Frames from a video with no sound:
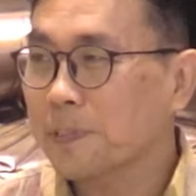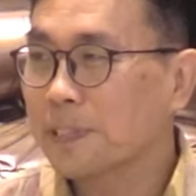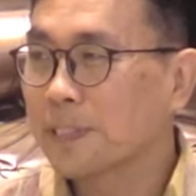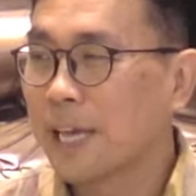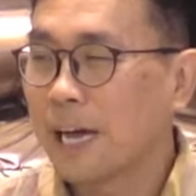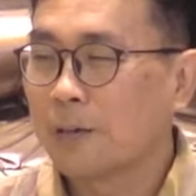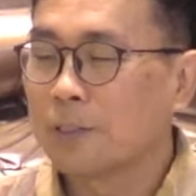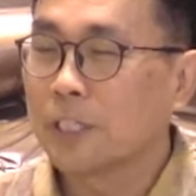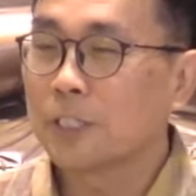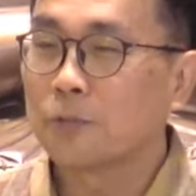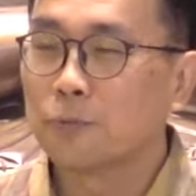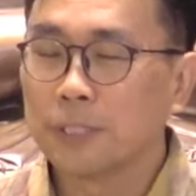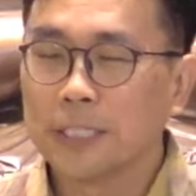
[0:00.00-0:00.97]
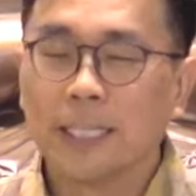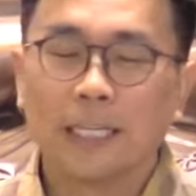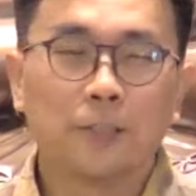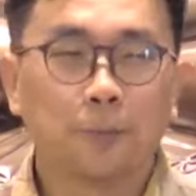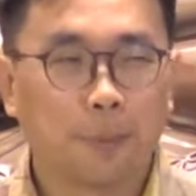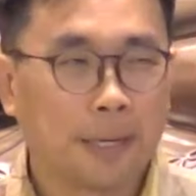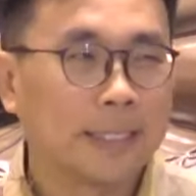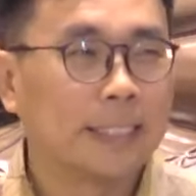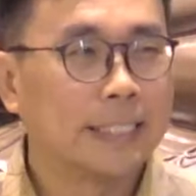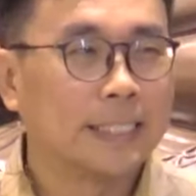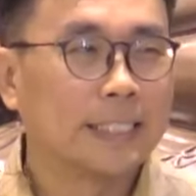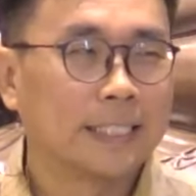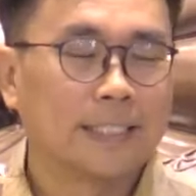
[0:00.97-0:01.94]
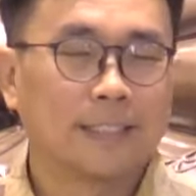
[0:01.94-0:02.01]
that I'll just read, then you
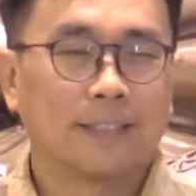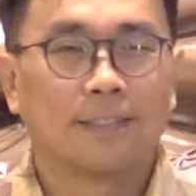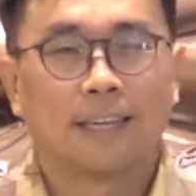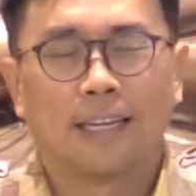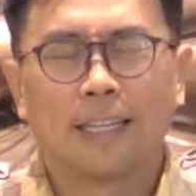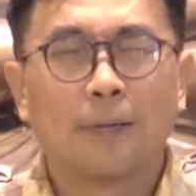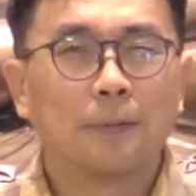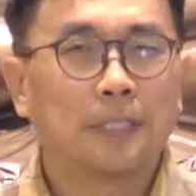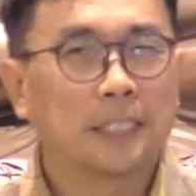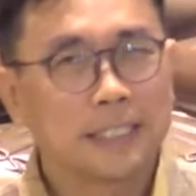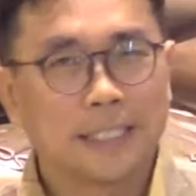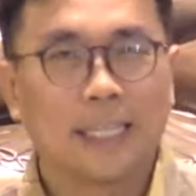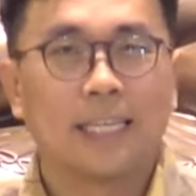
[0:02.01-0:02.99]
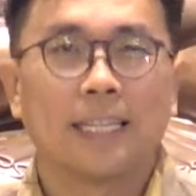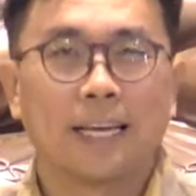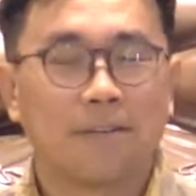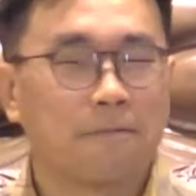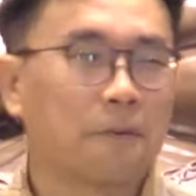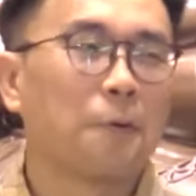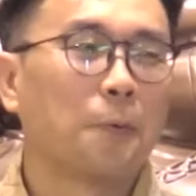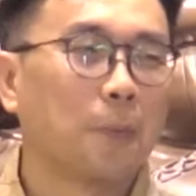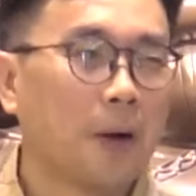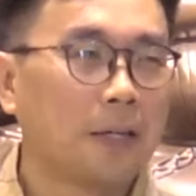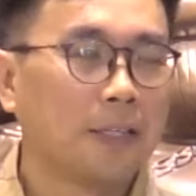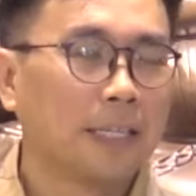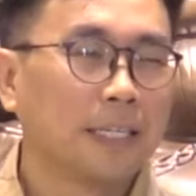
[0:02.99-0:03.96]
practice, and then we just stay there for a while.